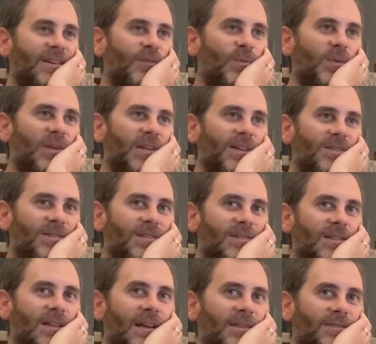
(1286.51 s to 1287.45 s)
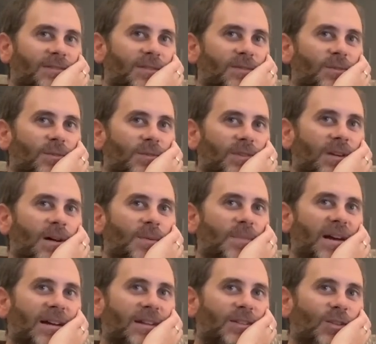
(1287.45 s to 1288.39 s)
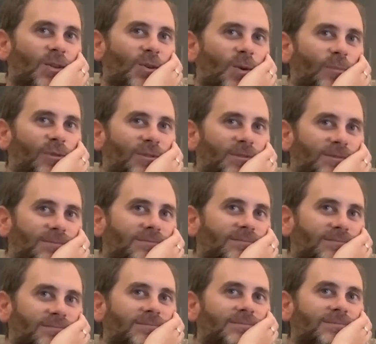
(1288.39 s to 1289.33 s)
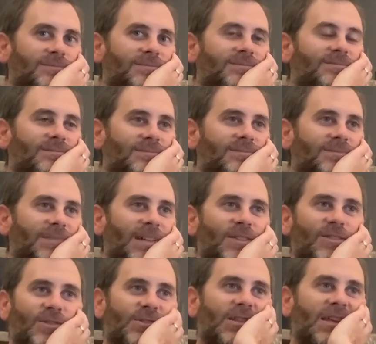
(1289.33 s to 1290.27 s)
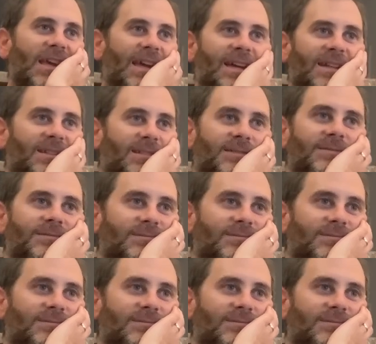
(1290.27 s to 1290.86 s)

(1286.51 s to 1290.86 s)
everybody else's lives have sort of gone back to normal, and yours can't.